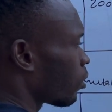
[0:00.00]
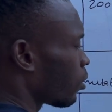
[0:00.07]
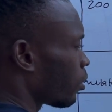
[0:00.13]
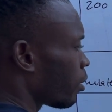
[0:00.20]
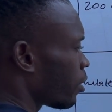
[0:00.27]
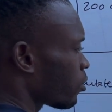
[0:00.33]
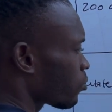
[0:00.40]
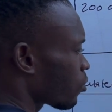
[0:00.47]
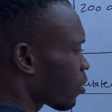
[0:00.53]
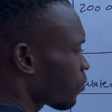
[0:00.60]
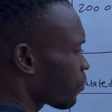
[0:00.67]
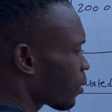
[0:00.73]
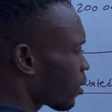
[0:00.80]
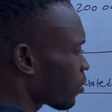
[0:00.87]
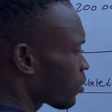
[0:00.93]
is
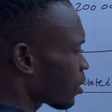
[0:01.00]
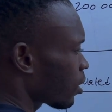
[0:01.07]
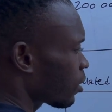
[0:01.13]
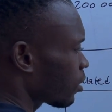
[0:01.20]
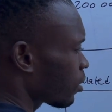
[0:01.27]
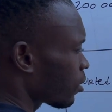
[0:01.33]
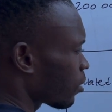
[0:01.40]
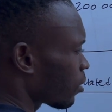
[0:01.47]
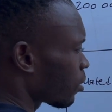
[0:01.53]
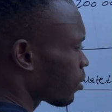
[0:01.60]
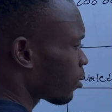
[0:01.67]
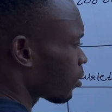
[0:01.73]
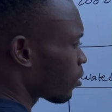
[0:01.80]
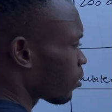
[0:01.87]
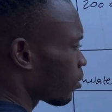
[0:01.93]
12,000.
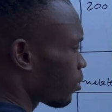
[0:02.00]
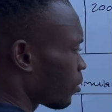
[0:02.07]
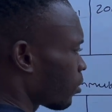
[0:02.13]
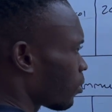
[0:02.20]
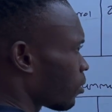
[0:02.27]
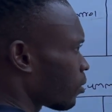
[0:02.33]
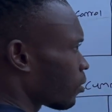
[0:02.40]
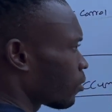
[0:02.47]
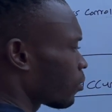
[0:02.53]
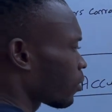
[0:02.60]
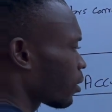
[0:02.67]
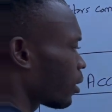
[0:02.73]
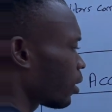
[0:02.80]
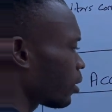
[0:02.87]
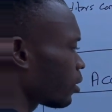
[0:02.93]

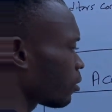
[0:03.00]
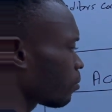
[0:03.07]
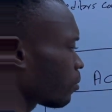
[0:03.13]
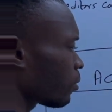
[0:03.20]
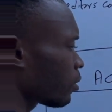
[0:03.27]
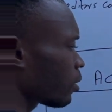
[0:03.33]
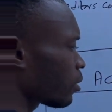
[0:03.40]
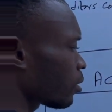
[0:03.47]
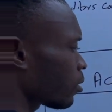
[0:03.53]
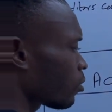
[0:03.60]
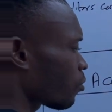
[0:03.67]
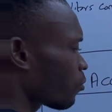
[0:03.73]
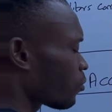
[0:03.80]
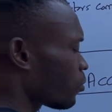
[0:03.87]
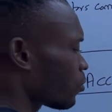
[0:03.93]
Okay, depreciation
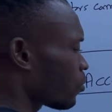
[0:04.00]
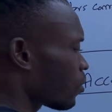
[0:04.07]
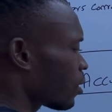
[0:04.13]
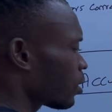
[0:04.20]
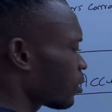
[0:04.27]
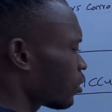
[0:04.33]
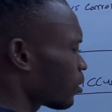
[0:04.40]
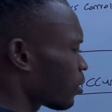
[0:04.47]
of new one